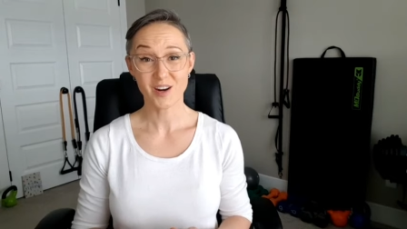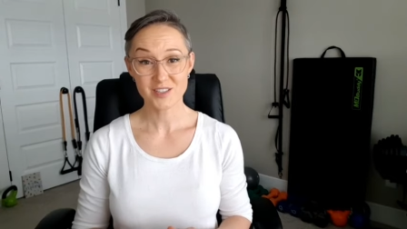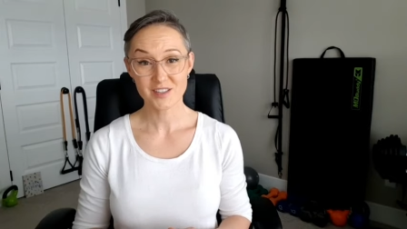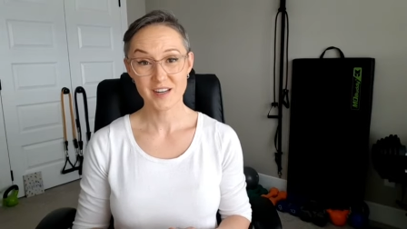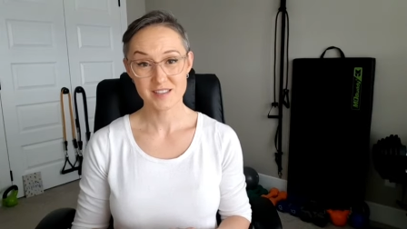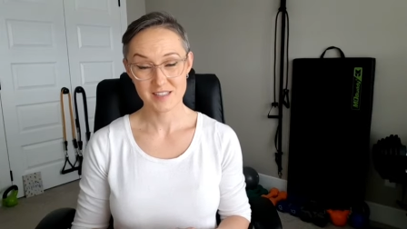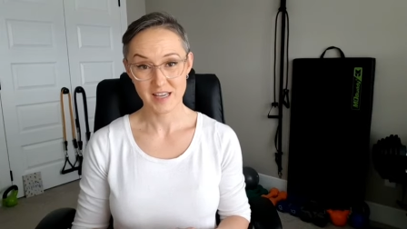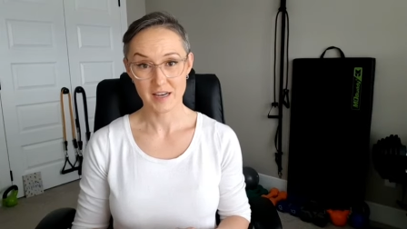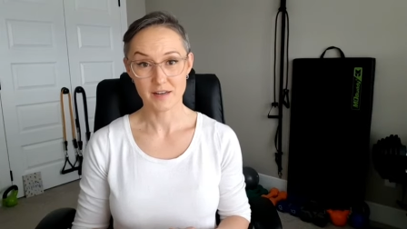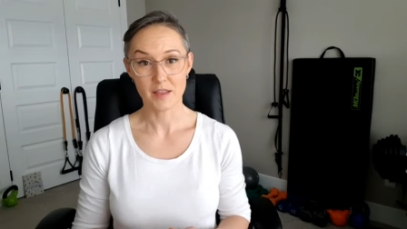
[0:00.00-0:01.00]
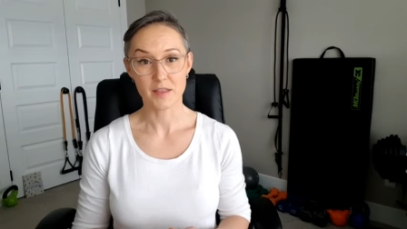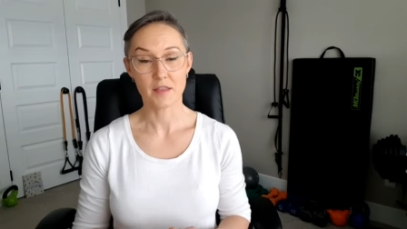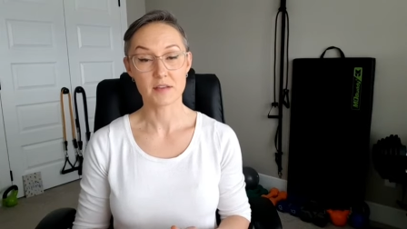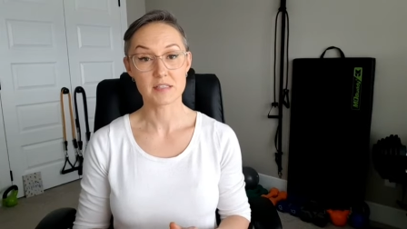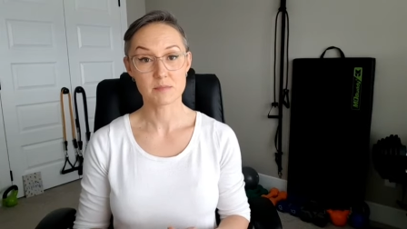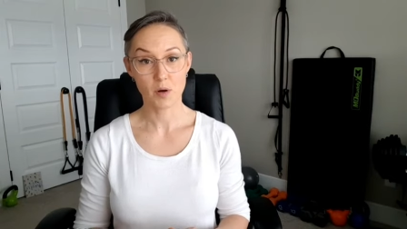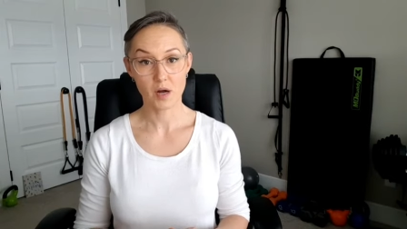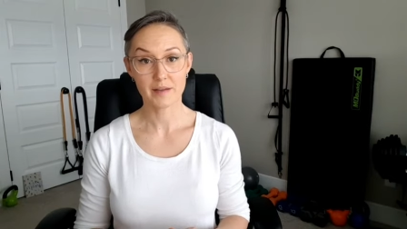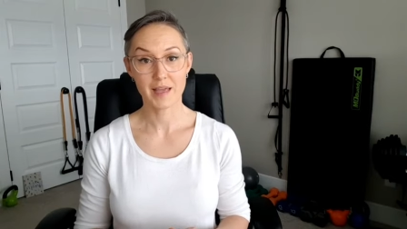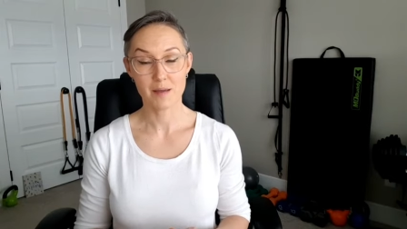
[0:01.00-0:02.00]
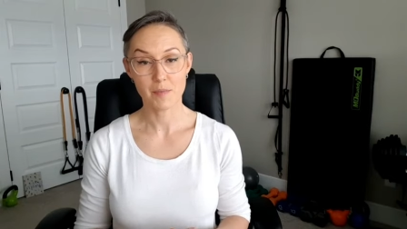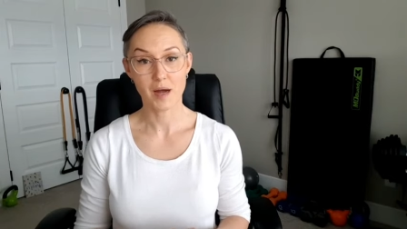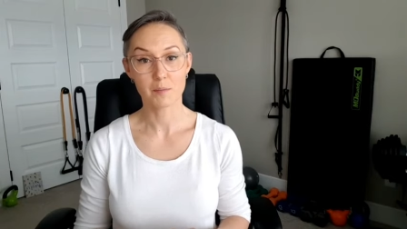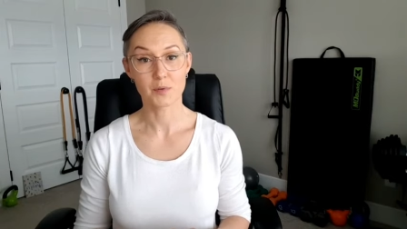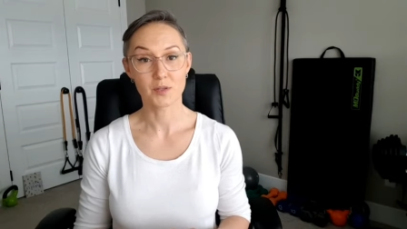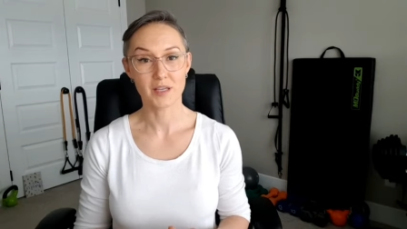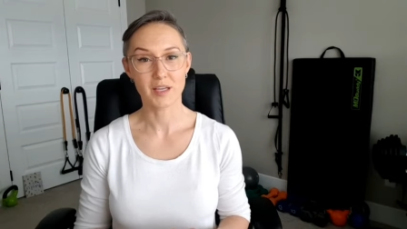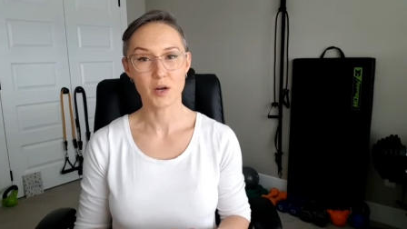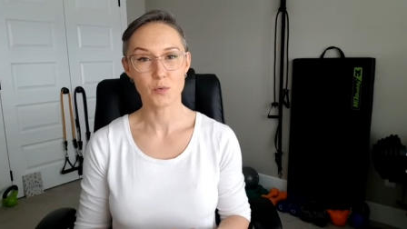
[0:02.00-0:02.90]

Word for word: doctor had said that the spot came up looking